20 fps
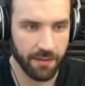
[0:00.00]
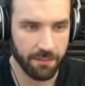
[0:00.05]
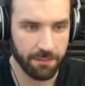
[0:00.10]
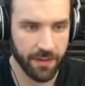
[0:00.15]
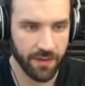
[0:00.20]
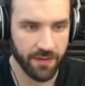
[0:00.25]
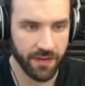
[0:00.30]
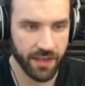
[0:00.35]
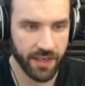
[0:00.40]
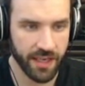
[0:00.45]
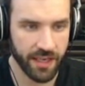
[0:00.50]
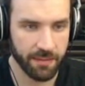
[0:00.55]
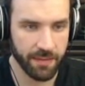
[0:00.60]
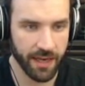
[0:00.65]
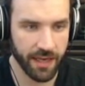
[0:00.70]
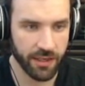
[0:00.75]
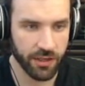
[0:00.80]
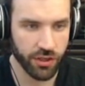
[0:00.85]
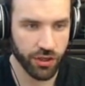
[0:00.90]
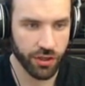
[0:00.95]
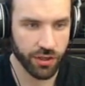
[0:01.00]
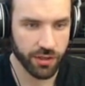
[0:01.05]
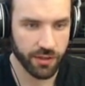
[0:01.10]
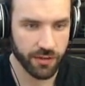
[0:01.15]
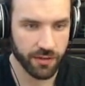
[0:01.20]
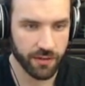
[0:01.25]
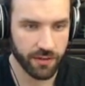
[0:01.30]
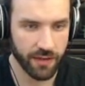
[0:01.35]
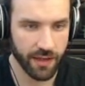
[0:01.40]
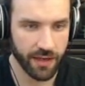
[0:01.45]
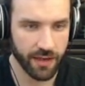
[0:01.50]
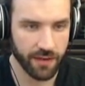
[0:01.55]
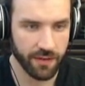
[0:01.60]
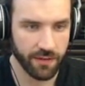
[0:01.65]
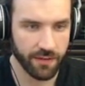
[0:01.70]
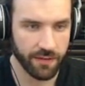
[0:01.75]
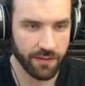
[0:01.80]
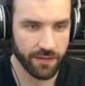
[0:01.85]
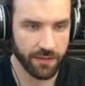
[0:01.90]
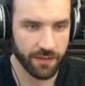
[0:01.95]
PVE match, like
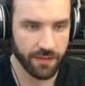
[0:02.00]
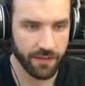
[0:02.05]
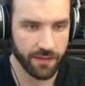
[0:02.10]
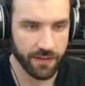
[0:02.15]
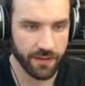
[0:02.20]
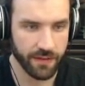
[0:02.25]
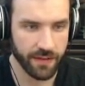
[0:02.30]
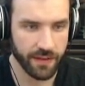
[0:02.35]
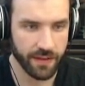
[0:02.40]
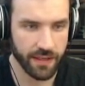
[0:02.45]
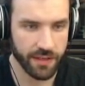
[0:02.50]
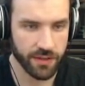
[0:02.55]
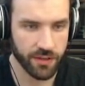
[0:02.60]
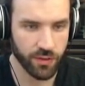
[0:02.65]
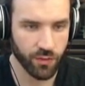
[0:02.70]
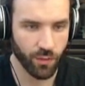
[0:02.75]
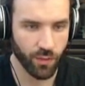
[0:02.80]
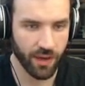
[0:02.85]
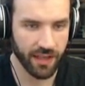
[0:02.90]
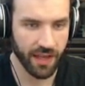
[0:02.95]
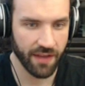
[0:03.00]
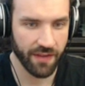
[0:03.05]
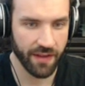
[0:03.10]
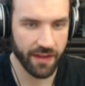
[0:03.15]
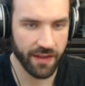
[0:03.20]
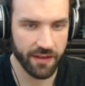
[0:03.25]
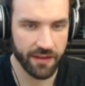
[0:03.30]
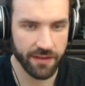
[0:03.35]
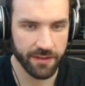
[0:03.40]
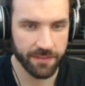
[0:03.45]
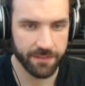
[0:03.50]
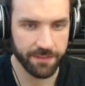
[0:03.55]
this one I think.